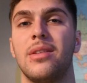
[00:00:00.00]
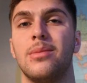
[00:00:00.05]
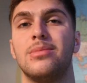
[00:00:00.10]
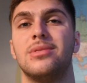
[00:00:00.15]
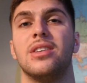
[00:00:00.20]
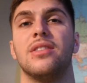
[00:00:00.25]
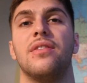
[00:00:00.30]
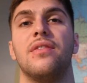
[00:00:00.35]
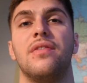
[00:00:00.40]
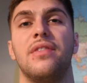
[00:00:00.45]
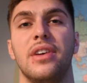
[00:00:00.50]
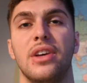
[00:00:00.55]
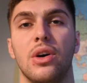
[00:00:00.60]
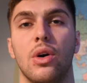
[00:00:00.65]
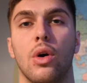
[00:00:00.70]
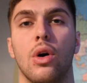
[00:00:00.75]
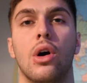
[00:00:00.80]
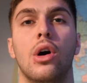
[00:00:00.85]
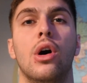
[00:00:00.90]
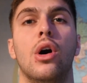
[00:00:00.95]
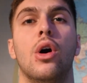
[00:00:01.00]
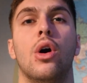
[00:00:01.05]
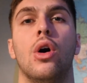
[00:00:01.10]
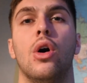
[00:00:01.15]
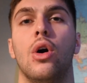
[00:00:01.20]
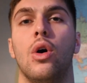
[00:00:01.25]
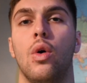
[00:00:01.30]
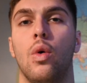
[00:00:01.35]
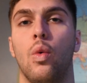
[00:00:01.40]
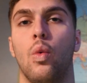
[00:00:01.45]
them to feel
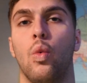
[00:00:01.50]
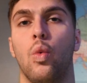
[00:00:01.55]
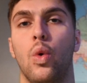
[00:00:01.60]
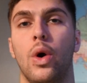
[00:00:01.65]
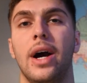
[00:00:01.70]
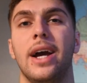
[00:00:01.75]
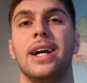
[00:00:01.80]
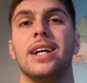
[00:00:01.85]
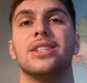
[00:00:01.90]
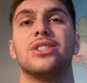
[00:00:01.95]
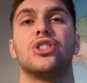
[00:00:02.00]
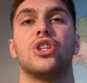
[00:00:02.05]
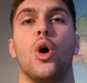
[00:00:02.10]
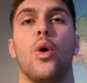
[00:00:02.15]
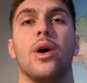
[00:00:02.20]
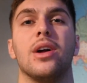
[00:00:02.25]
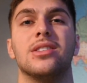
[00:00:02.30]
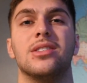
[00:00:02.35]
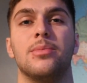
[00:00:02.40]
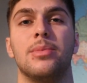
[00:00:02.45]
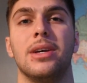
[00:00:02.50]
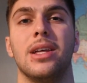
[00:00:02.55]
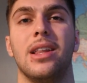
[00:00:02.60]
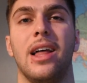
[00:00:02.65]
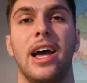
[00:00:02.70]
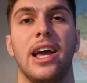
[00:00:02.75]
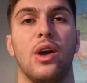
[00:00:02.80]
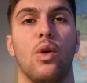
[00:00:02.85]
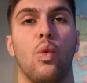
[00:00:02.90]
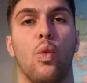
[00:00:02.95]
what it's going to be
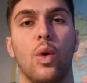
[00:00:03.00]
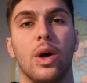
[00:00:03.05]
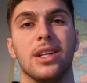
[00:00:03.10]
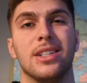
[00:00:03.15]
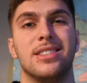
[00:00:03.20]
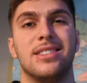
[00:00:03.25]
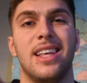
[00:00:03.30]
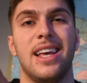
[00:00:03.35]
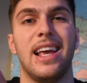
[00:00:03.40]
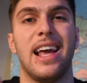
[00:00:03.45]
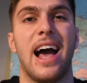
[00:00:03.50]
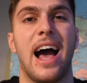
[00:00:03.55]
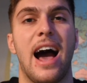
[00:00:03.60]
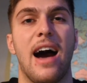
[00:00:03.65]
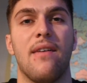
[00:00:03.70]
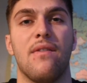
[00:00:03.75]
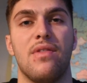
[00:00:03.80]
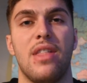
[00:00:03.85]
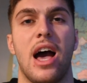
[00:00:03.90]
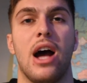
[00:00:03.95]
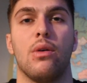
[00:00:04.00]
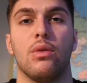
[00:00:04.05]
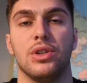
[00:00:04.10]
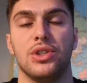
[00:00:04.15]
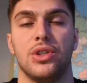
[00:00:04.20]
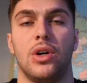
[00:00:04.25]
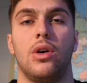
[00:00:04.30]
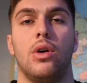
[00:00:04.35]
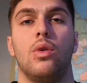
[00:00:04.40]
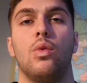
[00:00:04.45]
like once they have that
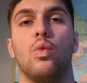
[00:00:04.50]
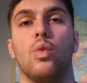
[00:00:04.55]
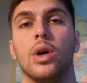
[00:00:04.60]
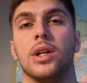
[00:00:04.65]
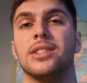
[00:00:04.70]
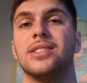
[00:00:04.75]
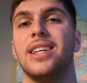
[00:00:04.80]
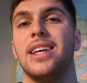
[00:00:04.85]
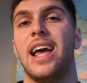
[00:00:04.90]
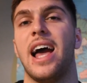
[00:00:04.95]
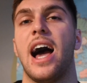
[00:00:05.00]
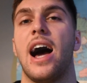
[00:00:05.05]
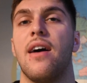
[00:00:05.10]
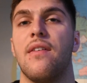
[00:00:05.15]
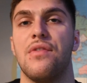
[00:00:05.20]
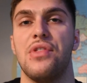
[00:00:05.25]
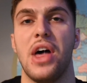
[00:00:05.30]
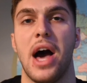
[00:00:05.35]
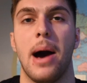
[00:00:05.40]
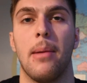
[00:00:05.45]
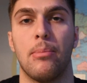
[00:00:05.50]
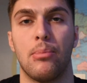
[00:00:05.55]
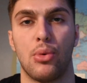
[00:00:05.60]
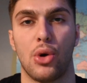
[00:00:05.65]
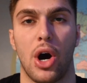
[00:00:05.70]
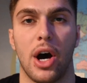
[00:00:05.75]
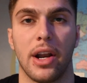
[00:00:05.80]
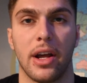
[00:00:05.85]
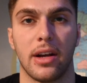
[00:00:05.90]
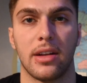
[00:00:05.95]
result, once they have that
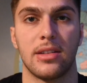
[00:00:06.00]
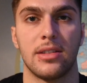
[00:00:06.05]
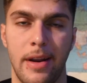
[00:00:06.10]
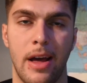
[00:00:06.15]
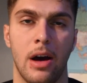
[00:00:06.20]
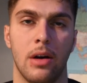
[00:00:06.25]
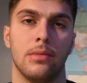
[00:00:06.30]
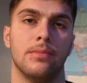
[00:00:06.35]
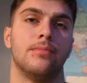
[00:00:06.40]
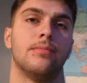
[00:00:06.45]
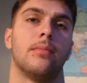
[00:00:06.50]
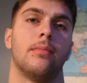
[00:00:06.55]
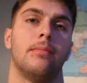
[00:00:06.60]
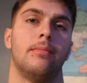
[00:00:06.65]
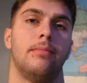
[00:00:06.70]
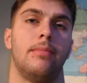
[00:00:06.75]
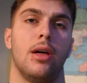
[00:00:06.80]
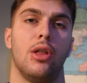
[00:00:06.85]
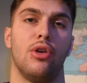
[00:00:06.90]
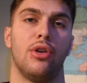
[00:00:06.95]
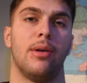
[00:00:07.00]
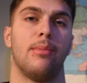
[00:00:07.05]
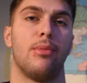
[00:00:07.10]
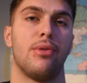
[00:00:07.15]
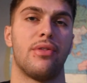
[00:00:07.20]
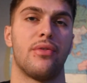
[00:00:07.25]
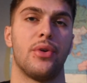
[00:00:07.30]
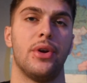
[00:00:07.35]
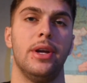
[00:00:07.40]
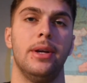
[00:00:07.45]
product. Now, pillar
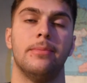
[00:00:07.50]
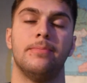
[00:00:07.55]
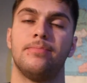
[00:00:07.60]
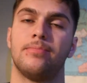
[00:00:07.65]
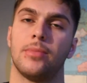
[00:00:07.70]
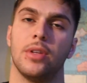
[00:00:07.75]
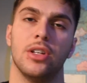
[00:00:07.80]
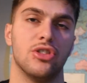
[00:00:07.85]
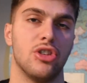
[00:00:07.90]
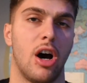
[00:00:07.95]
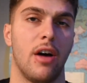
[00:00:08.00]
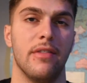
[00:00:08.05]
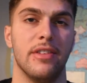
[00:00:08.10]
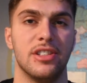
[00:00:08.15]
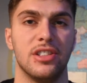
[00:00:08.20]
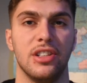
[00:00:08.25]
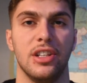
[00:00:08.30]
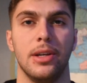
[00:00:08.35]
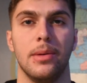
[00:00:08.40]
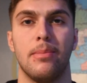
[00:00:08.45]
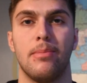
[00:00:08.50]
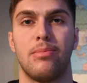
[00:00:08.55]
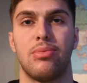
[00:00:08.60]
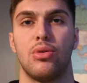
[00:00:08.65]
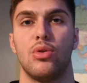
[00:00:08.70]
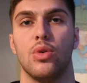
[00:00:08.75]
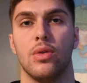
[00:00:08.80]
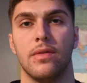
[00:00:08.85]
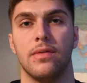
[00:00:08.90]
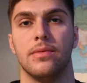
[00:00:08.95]
number three is obviously
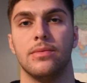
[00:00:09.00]
proof,